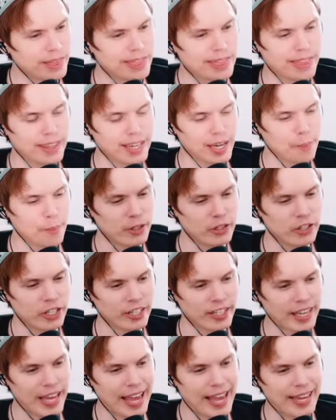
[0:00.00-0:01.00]
The
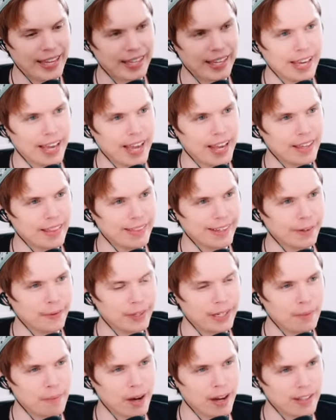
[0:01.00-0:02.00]
thingamajig, aka the green